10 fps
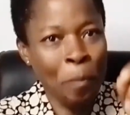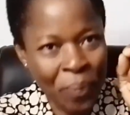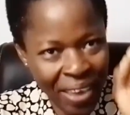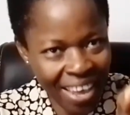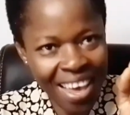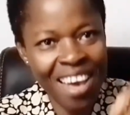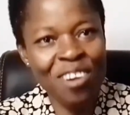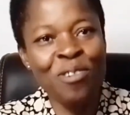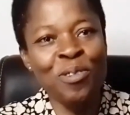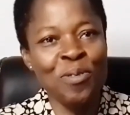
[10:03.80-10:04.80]
Be
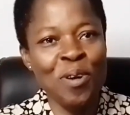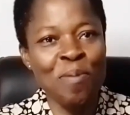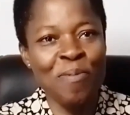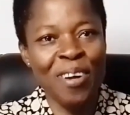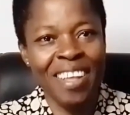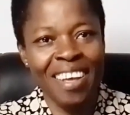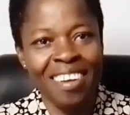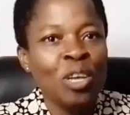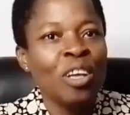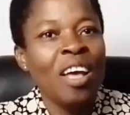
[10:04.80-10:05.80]
a good role model.
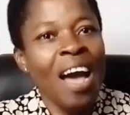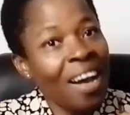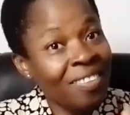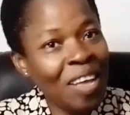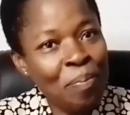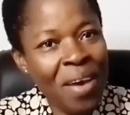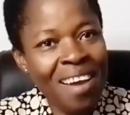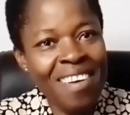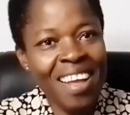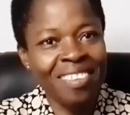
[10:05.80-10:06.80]
As a
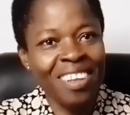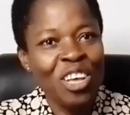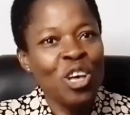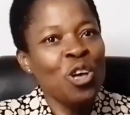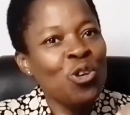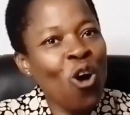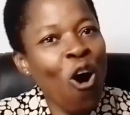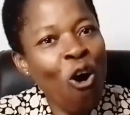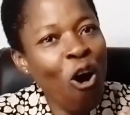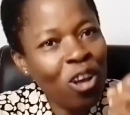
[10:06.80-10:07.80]
parent, your
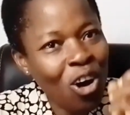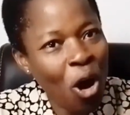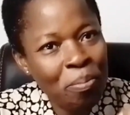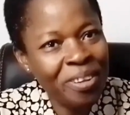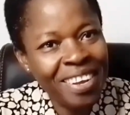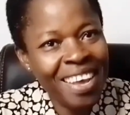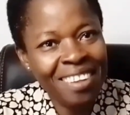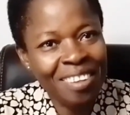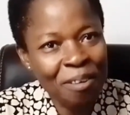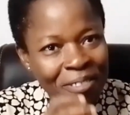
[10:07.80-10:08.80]
own
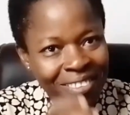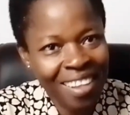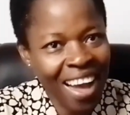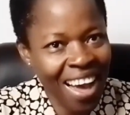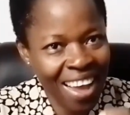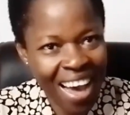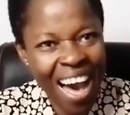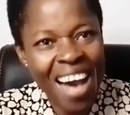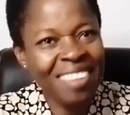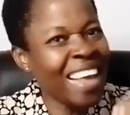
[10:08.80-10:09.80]
communicative style
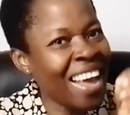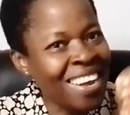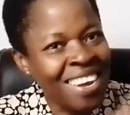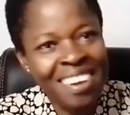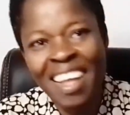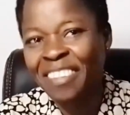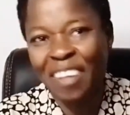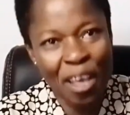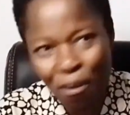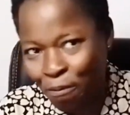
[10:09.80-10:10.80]
has a great
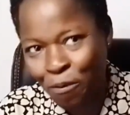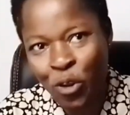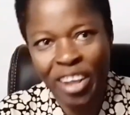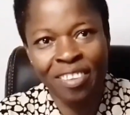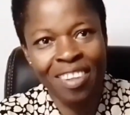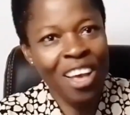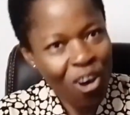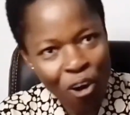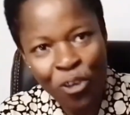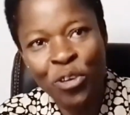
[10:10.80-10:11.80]
influence
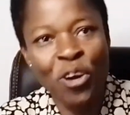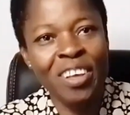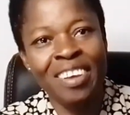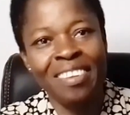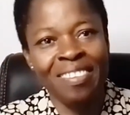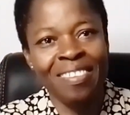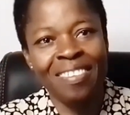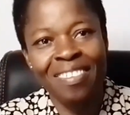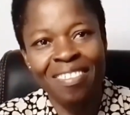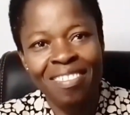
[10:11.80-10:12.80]
on your kids.
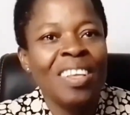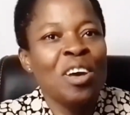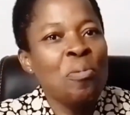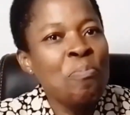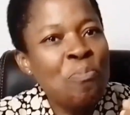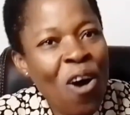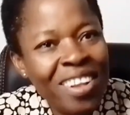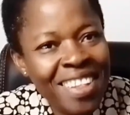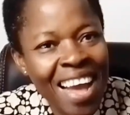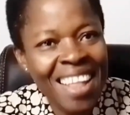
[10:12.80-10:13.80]

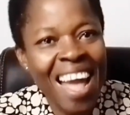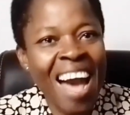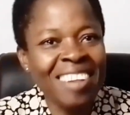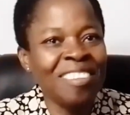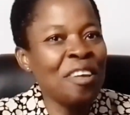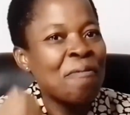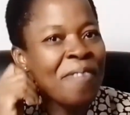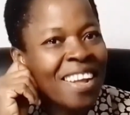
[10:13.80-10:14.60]
Model active